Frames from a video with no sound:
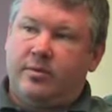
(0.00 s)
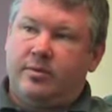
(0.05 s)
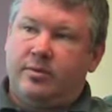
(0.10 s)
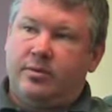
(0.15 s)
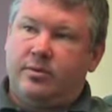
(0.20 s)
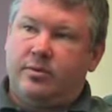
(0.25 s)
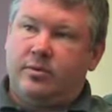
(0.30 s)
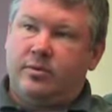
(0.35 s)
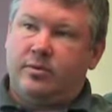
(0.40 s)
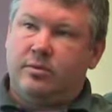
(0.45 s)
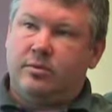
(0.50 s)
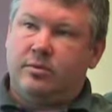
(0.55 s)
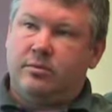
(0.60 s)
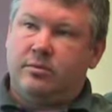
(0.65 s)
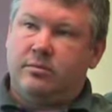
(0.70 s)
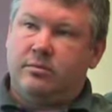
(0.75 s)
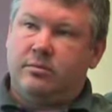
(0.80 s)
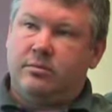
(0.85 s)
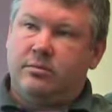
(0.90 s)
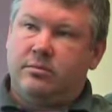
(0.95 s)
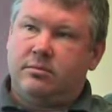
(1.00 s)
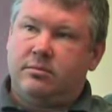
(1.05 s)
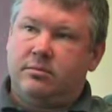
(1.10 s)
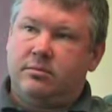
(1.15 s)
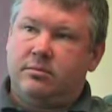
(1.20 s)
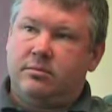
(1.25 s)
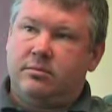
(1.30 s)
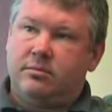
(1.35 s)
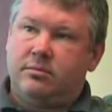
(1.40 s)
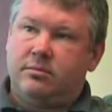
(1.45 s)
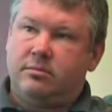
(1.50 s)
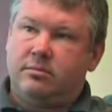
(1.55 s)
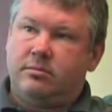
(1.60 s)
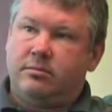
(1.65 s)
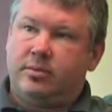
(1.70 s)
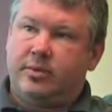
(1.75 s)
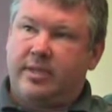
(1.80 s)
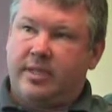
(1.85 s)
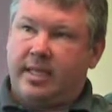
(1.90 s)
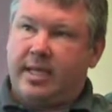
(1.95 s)
to
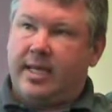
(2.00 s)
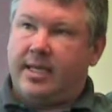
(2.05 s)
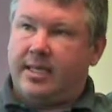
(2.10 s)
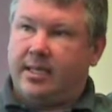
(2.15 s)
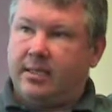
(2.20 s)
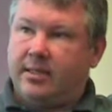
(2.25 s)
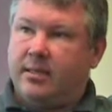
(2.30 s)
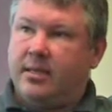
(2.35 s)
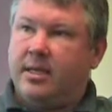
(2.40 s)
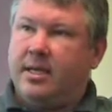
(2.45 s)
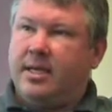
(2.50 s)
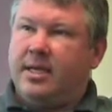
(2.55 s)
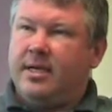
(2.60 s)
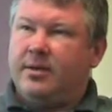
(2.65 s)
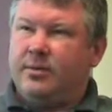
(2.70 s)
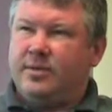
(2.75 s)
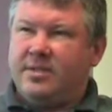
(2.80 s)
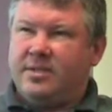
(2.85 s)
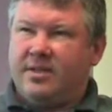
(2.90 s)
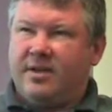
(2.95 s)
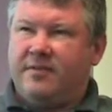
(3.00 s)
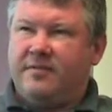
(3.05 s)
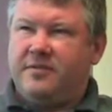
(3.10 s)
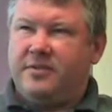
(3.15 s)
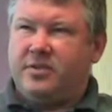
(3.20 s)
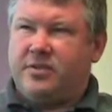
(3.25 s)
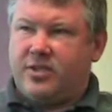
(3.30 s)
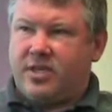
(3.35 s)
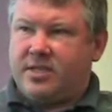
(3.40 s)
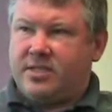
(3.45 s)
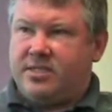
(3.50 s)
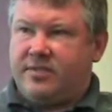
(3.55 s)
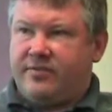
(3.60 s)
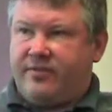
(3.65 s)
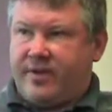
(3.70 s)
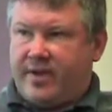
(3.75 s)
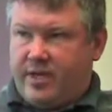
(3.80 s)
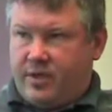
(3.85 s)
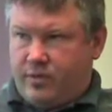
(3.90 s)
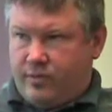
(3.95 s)
put that in. It was tough to
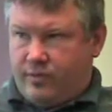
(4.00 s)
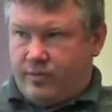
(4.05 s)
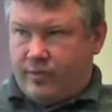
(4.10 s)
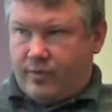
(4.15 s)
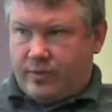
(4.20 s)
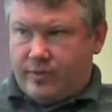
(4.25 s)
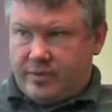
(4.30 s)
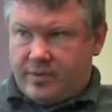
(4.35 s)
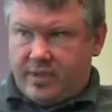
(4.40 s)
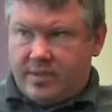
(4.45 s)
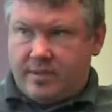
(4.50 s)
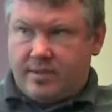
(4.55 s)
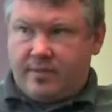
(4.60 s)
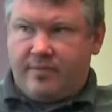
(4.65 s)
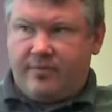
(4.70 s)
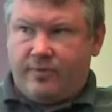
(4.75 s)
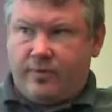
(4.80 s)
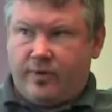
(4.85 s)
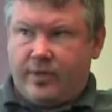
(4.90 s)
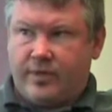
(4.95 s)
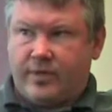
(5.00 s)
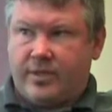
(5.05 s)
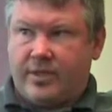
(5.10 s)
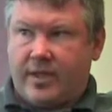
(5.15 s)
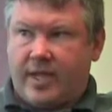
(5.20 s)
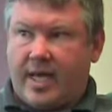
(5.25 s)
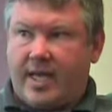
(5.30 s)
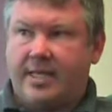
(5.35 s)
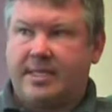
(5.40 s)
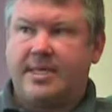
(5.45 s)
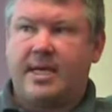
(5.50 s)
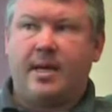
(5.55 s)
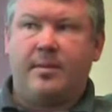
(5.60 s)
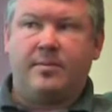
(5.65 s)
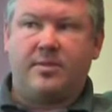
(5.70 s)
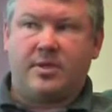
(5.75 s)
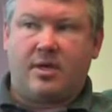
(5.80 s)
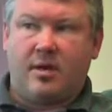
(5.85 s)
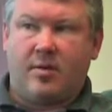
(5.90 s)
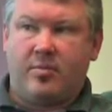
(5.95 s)
justify a new phone system for us. A lot of
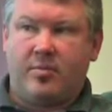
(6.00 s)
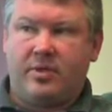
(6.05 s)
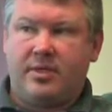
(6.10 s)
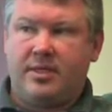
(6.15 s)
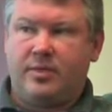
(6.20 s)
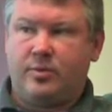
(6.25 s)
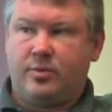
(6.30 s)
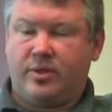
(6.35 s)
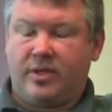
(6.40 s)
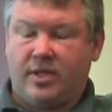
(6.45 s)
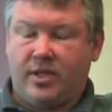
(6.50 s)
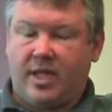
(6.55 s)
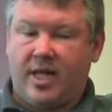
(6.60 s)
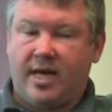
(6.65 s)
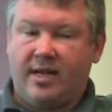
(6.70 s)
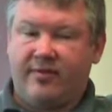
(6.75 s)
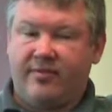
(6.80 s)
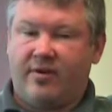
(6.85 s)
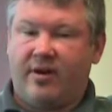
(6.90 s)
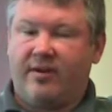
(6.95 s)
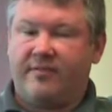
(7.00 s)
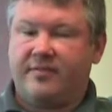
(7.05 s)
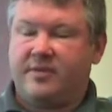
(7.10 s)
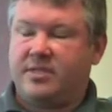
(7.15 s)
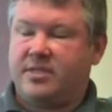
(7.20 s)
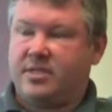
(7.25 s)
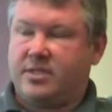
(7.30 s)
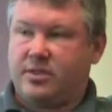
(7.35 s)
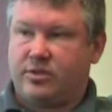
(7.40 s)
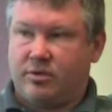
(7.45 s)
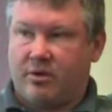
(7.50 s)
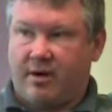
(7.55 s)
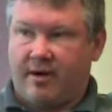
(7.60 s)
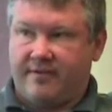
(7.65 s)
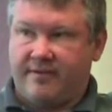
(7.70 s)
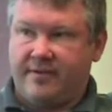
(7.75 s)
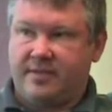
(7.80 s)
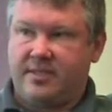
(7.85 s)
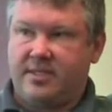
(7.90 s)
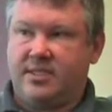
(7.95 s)
times companies with a lot of offices or
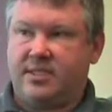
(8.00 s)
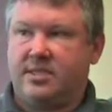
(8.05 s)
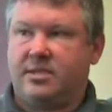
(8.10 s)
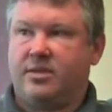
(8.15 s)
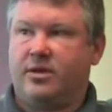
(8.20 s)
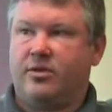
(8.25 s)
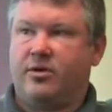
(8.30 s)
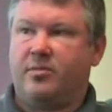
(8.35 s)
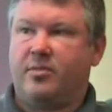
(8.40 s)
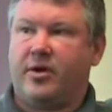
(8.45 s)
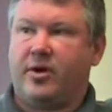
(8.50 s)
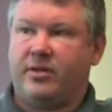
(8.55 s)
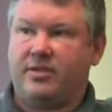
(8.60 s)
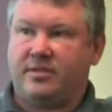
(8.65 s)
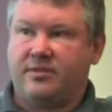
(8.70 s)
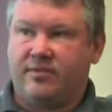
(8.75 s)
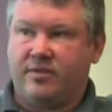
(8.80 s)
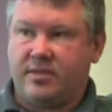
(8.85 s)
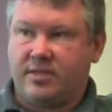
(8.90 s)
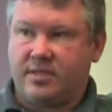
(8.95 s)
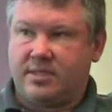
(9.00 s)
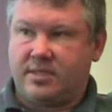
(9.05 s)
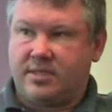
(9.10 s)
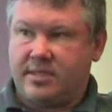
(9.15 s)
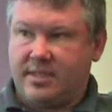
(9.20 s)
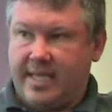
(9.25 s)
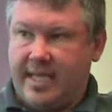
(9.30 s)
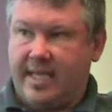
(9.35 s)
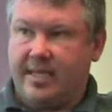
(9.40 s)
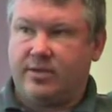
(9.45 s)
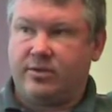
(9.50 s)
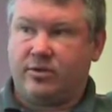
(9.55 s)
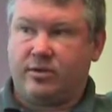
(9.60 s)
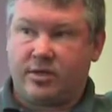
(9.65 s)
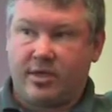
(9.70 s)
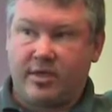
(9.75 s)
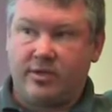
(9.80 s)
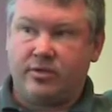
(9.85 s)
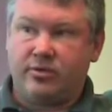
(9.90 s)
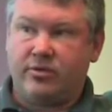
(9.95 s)
offices in other parts of the state or
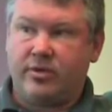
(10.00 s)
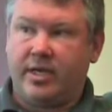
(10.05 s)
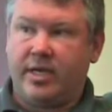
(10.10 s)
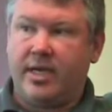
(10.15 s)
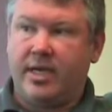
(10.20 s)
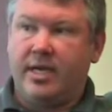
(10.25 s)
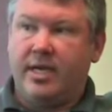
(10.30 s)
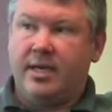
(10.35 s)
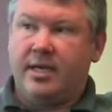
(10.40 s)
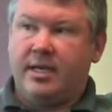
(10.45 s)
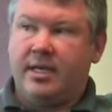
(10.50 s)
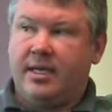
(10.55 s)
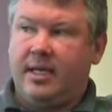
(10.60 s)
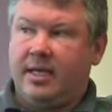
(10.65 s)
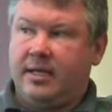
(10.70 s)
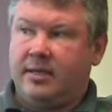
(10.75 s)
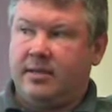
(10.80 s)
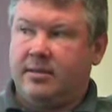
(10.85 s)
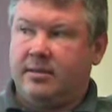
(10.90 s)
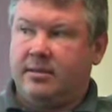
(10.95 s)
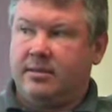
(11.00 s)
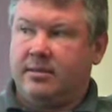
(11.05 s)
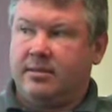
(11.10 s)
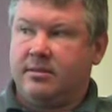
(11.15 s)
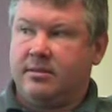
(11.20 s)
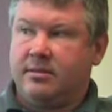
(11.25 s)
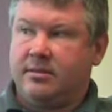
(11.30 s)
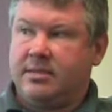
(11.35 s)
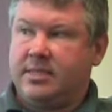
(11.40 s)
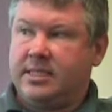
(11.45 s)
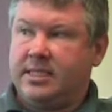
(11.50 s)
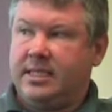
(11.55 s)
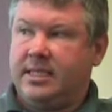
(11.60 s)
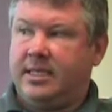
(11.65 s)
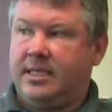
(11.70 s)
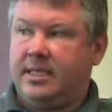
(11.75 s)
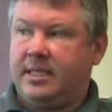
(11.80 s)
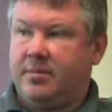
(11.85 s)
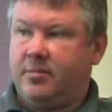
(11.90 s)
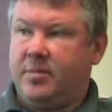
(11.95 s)
country can
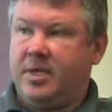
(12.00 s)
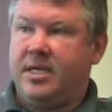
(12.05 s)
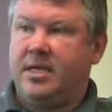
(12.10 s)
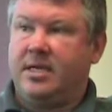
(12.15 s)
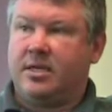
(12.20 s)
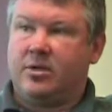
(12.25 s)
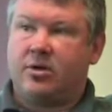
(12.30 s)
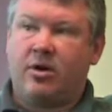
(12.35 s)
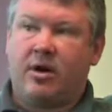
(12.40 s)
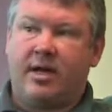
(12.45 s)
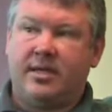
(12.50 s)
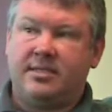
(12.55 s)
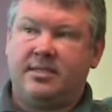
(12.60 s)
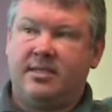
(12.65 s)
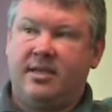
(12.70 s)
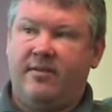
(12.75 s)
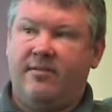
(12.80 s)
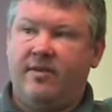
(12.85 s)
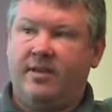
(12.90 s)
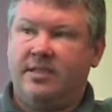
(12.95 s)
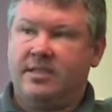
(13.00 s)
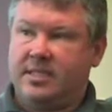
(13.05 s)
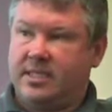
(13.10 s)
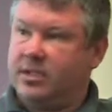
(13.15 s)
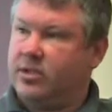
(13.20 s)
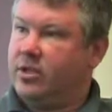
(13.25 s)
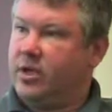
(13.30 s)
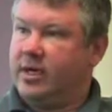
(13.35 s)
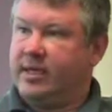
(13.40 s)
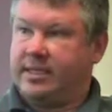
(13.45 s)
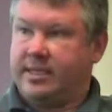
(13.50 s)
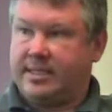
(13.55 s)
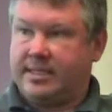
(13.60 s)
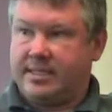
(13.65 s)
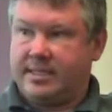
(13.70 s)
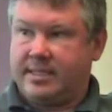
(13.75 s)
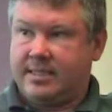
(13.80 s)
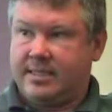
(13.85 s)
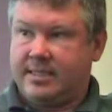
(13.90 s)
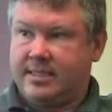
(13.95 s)
see an immediate cost savings in long
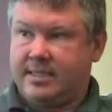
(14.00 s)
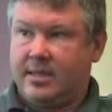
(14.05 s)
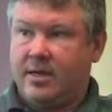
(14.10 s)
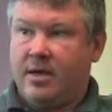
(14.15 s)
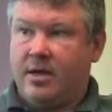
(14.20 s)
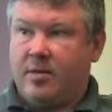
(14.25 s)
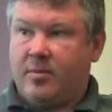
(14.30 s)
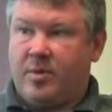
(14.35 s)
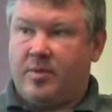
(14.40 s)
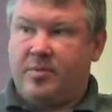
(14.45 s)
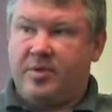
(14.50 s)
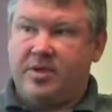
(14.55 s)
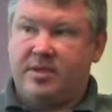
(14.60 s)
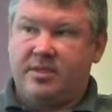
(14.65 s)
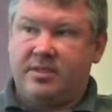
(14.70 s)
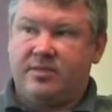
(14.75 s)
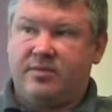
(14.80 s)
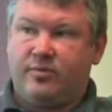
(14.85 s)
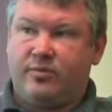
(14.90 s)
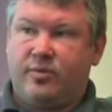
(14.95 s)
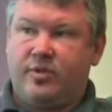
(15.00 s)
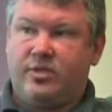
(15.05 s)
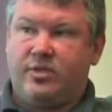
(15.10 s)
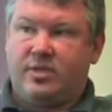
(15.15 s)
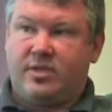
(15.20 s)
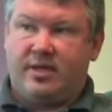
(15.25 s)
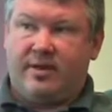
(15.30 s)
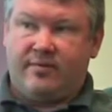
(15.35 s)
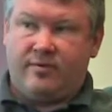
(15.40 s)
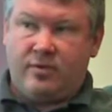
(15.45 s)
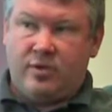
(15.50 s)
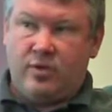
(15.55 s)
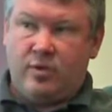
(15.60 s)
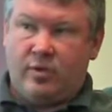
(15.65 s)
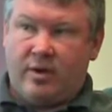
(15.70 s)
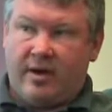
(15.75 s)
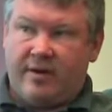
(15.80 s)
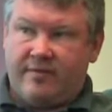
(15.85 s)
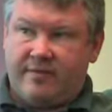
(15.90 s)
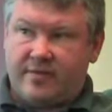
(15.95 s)
distance, but because we just have
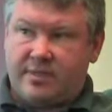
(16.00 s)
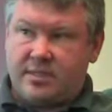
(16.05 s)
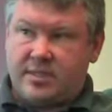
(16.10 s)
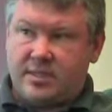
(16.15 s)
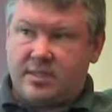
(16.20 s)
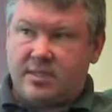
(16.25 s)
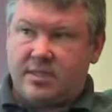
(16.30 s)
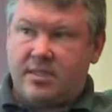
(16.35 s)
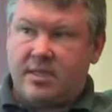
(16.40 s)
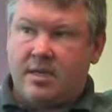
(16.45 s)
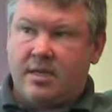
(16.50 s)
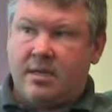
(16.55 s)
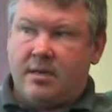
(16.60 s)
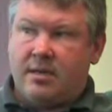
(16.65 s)
2 offices,